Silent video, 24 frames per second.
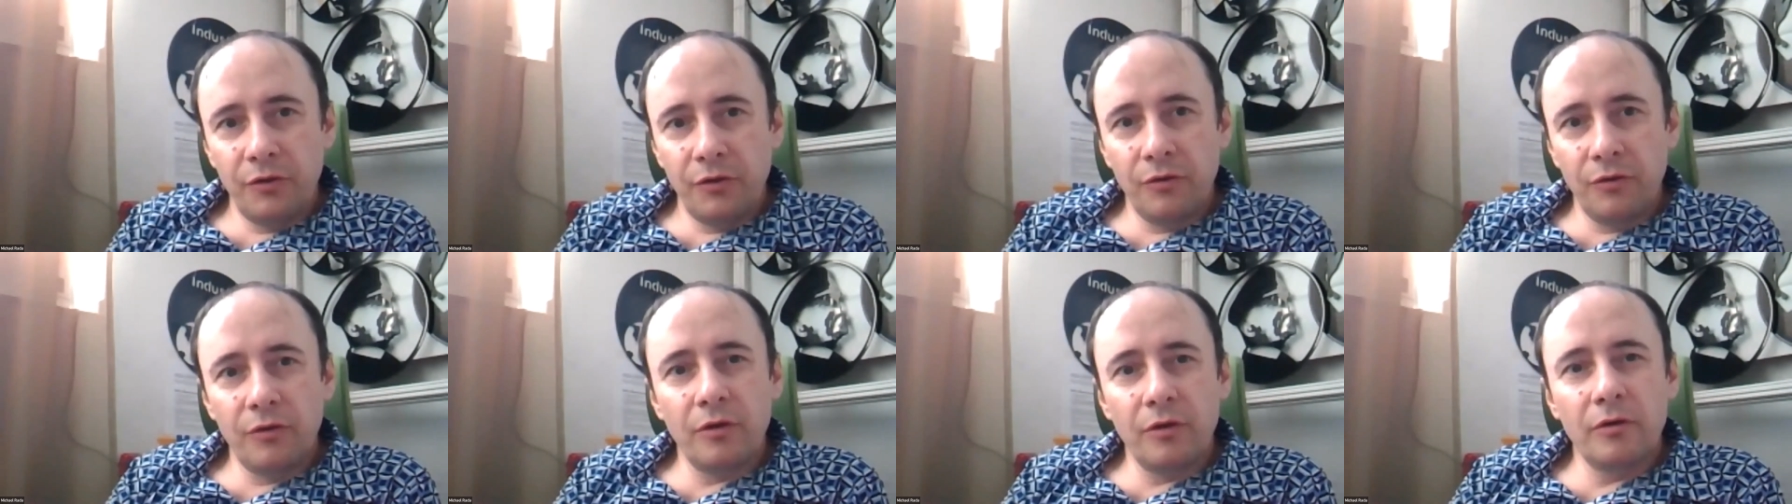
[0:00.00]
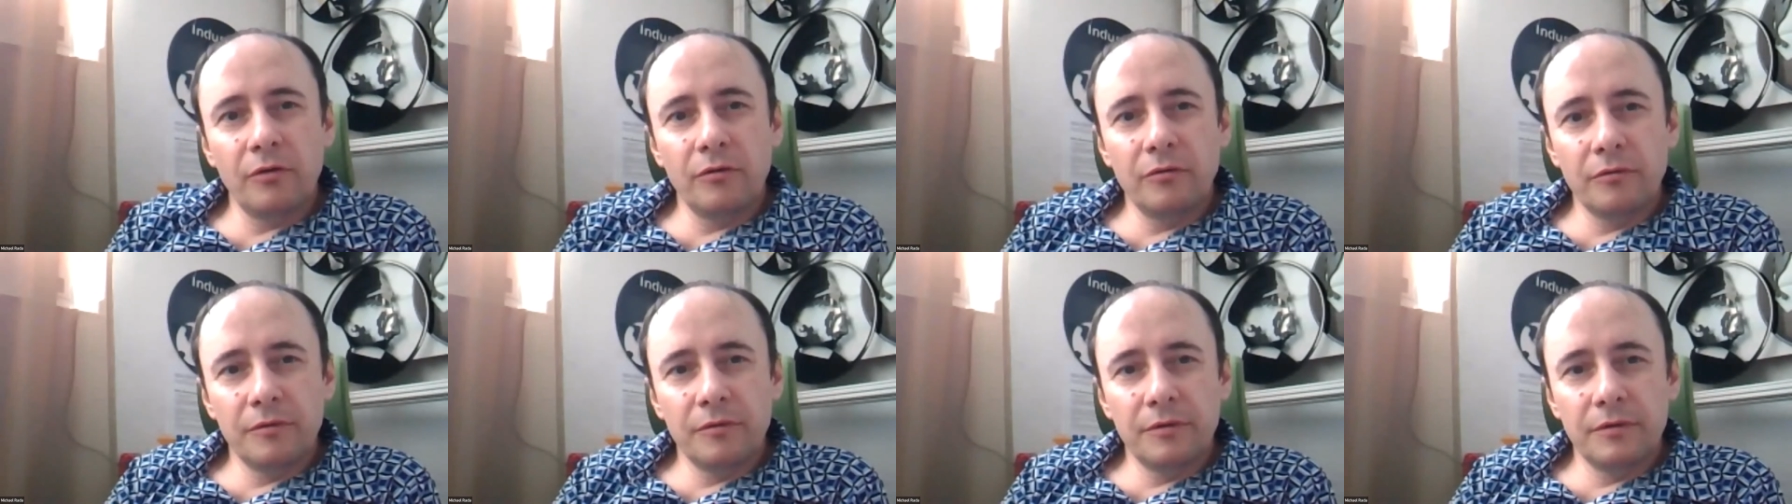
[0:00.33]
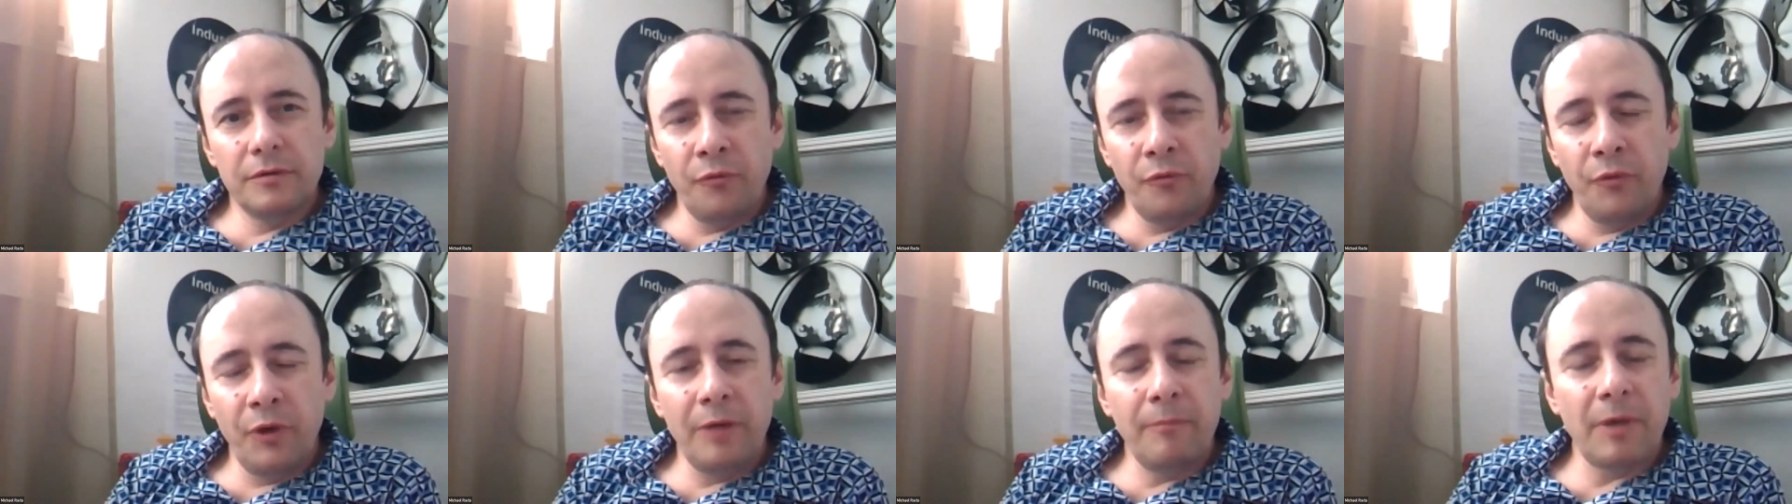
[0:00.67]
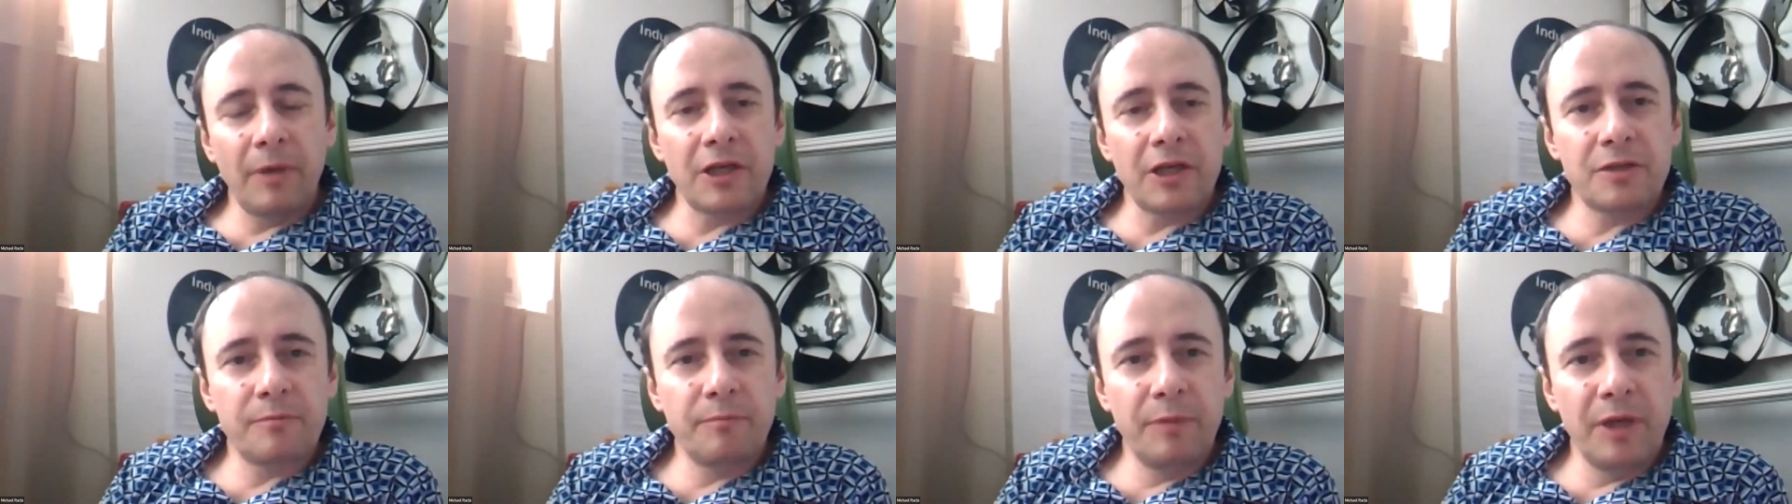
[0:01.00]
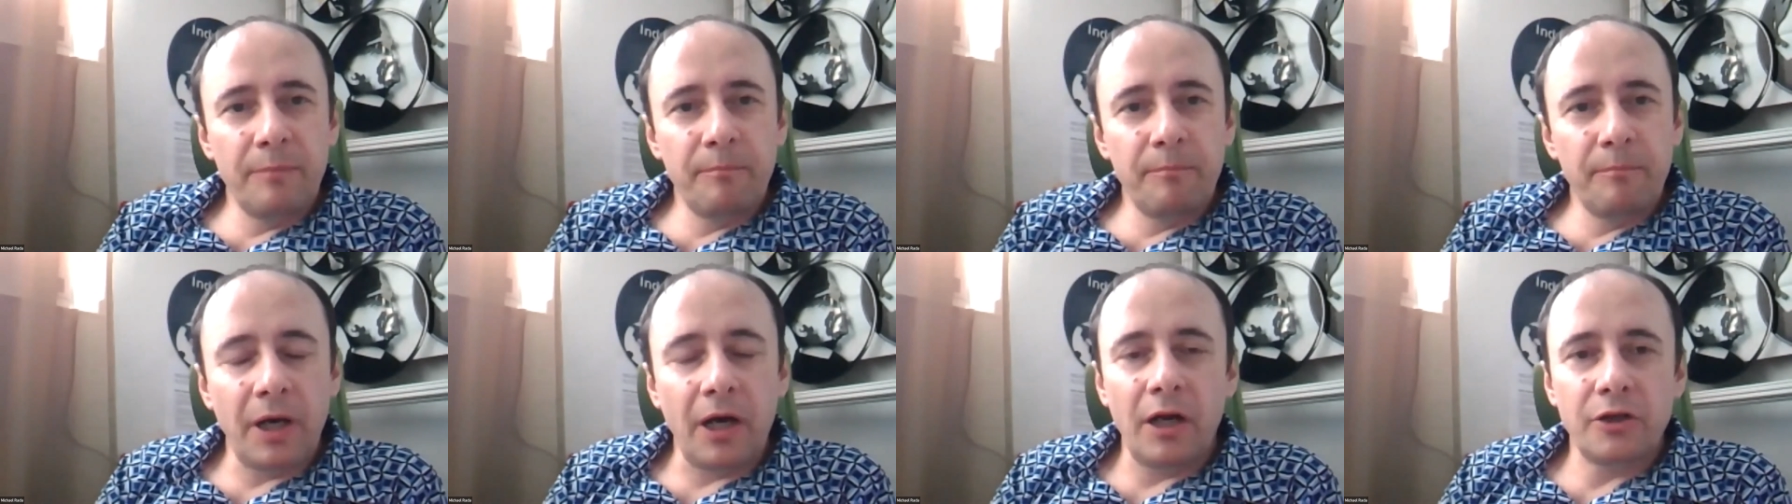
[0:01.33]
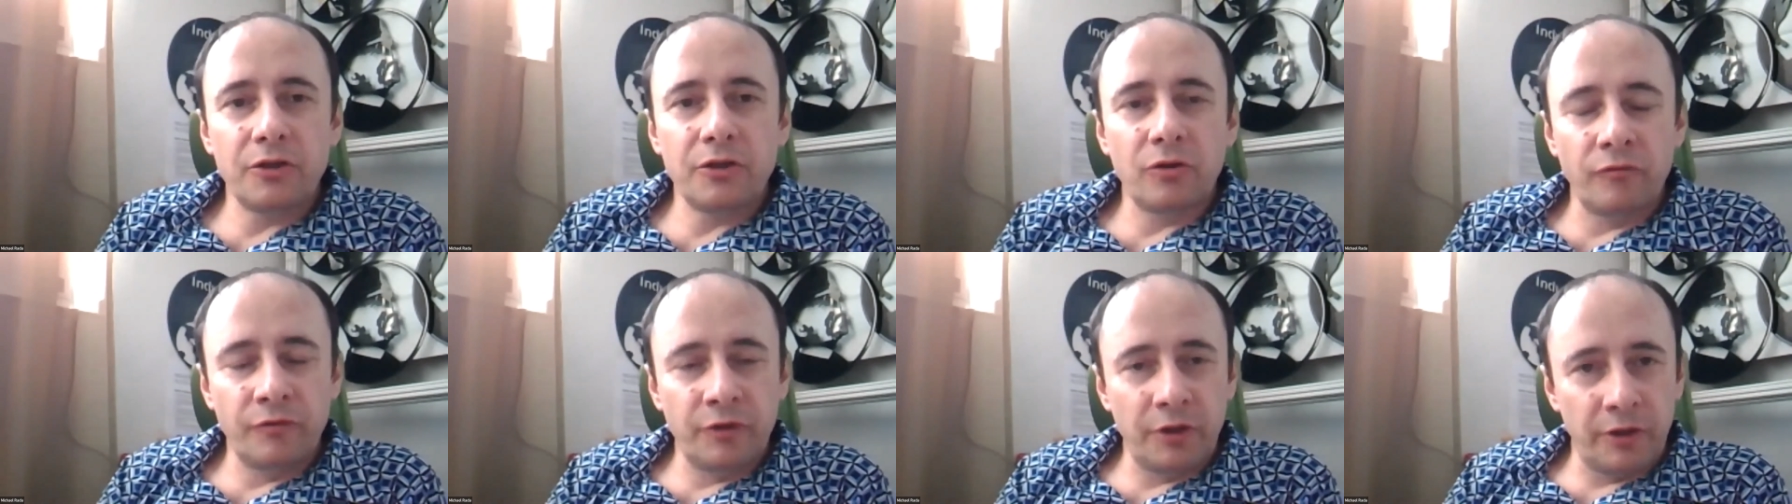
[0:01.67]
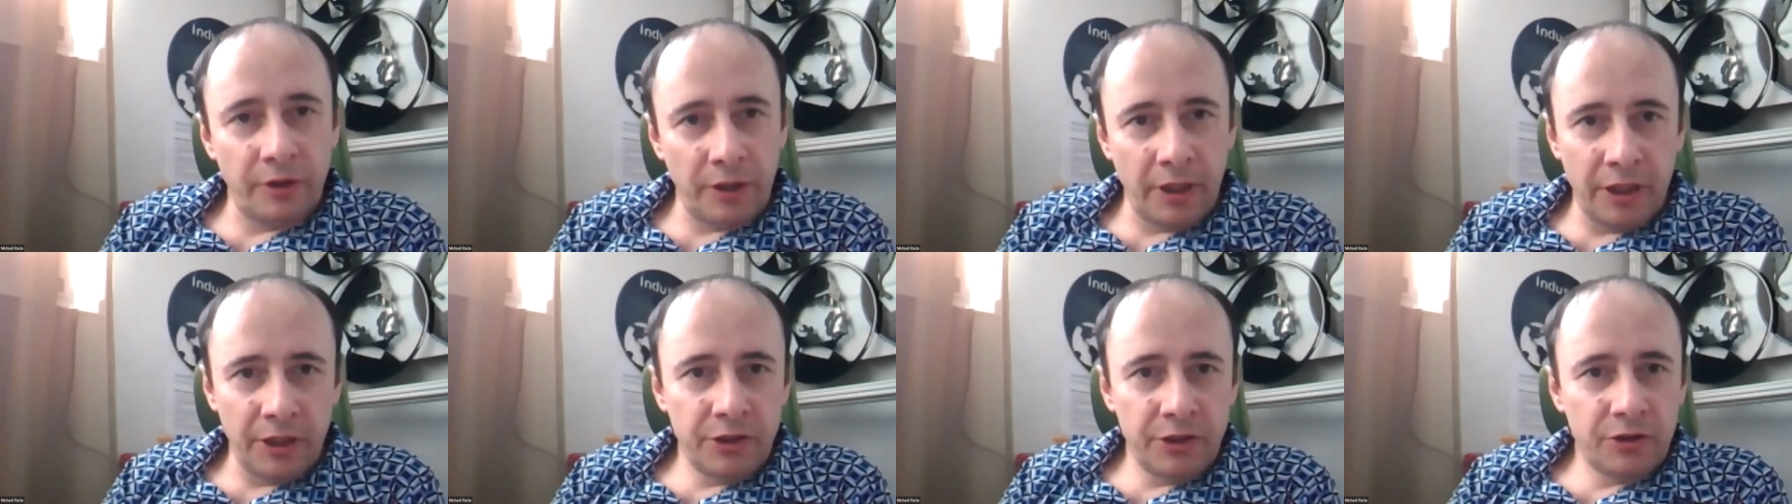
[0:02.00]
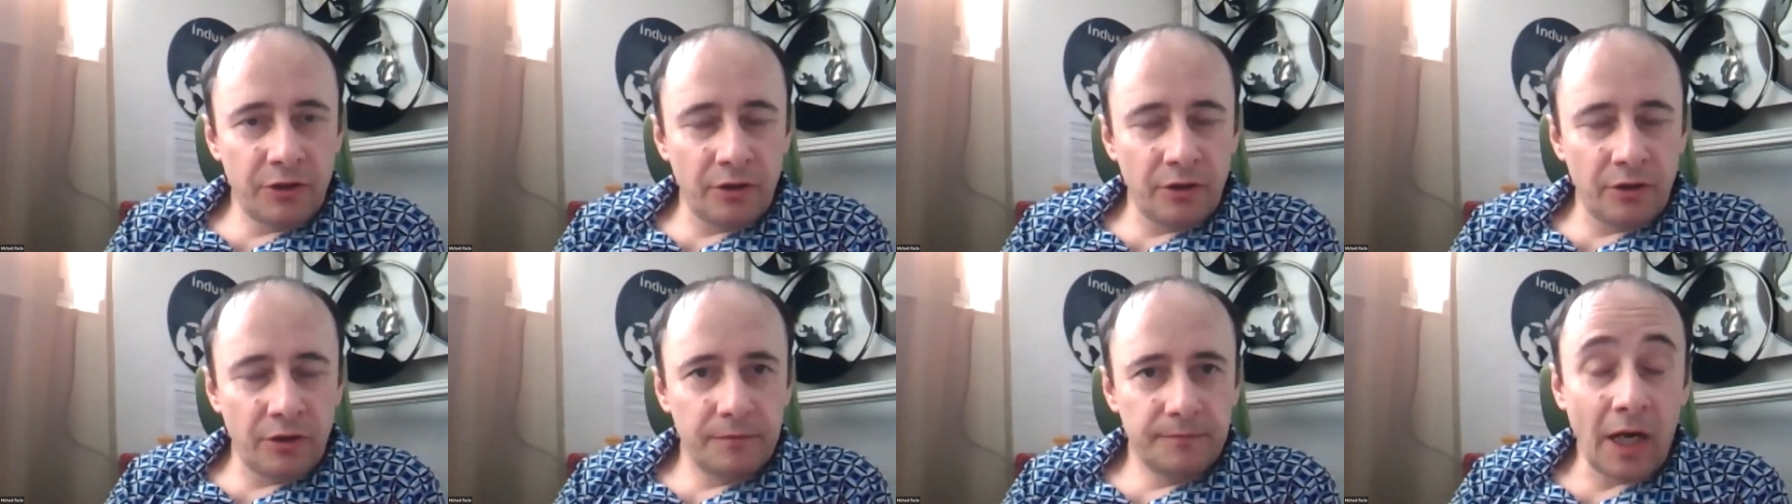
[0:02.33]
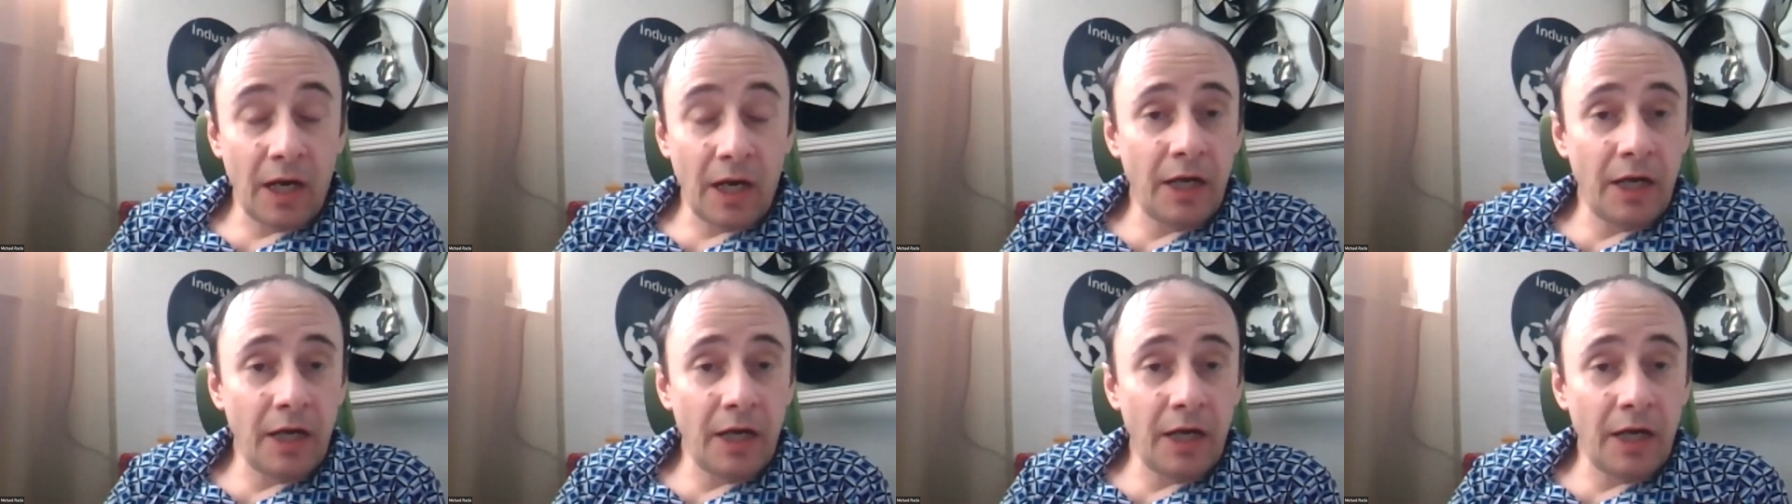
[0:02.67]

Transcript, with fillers: You know, we must be part of the nature.